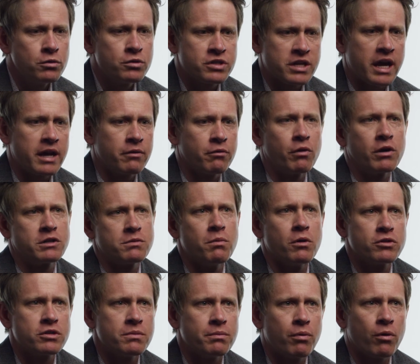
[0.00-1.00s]
lose sight of what's
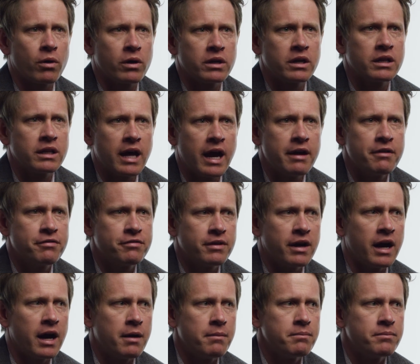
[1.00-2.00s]
most important in life.
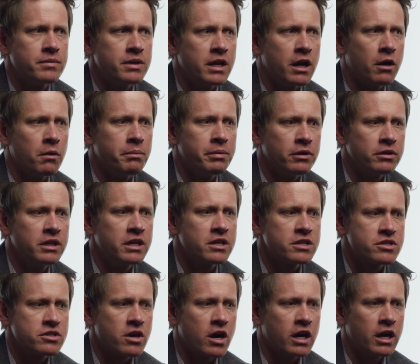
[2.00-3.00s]
Um, you know, building a
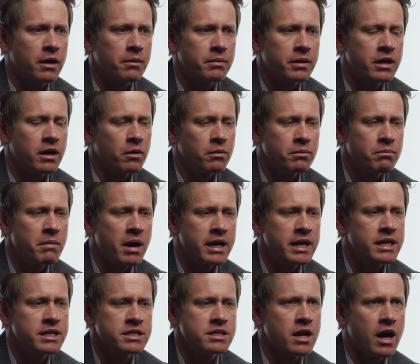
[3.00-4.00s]
startup, you know,
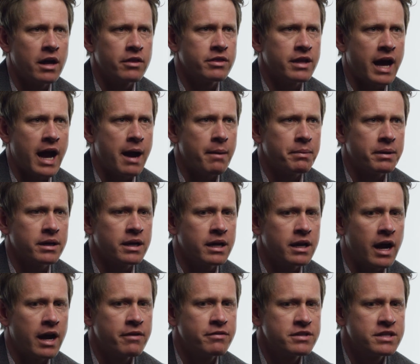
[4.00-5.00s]
money is not the happiness.
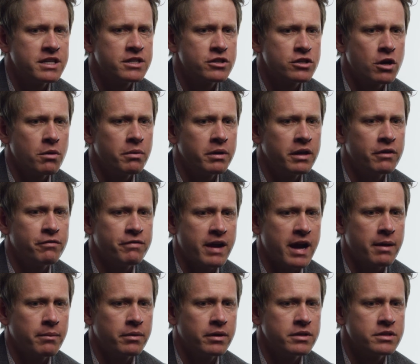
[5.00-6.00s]
And I see so many
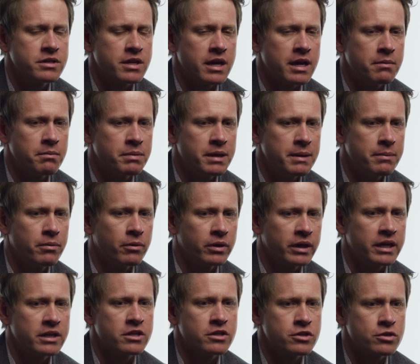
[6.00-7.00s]
families and people
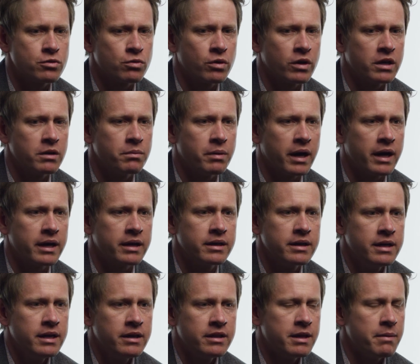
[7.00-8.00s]
get destroyed by,
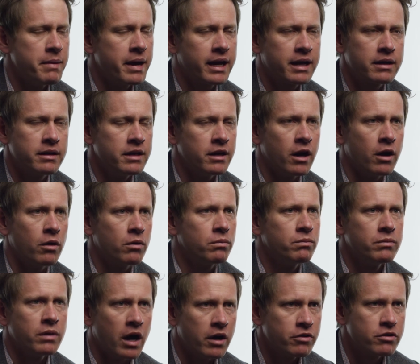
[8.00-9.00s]
they make, you know,
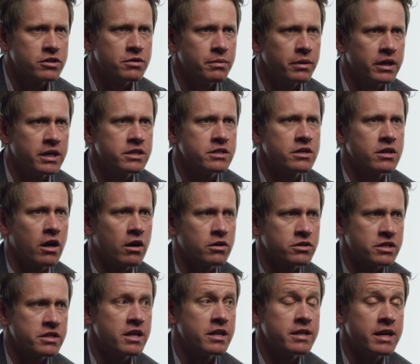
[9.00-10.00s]
hundreds of millions of
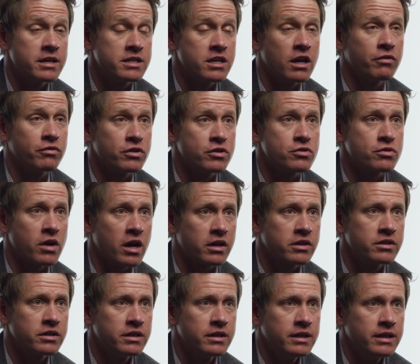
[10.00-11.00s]
dollars and then they
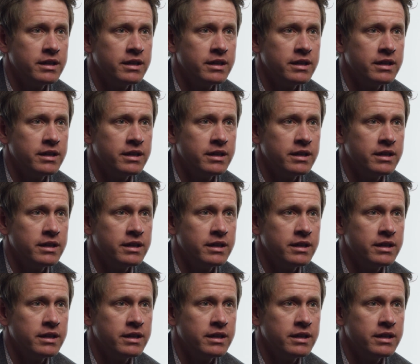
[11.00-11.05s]
self-destruct.